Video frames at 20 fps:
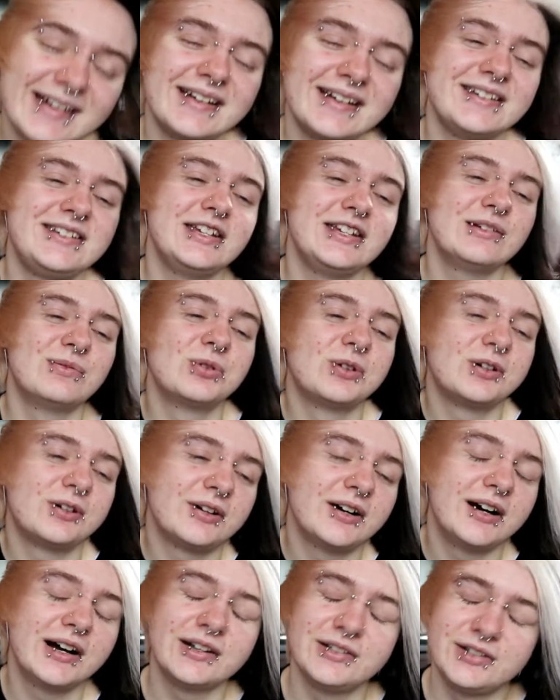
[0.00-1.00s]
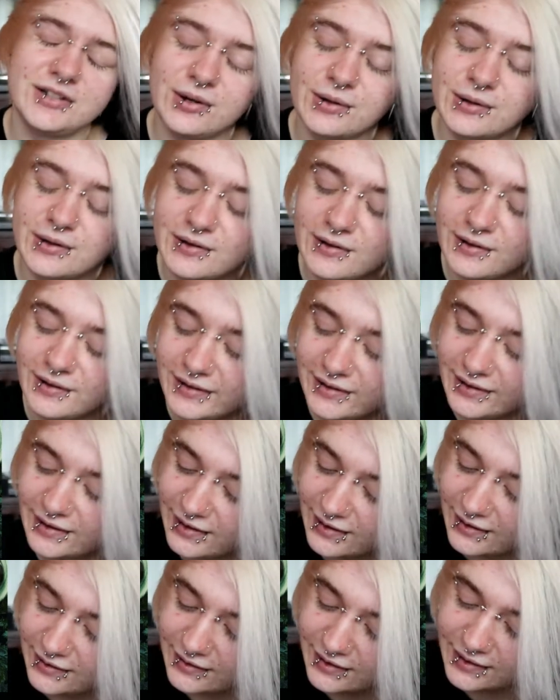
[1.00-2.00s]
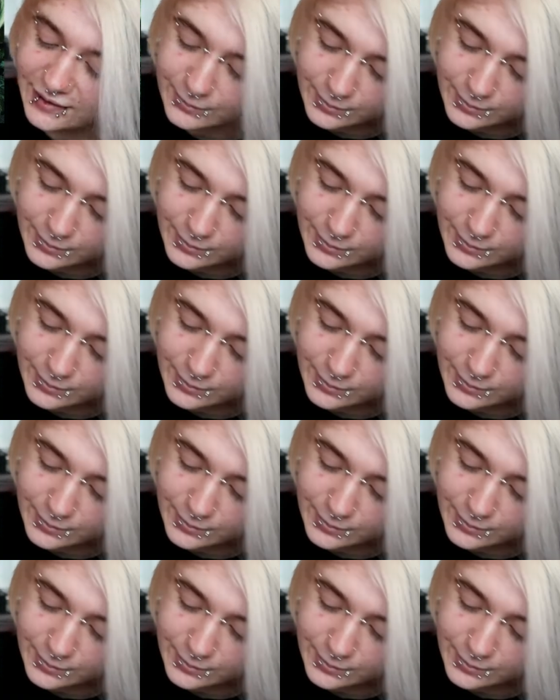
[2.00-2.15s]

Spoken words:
She wore a choker collar and I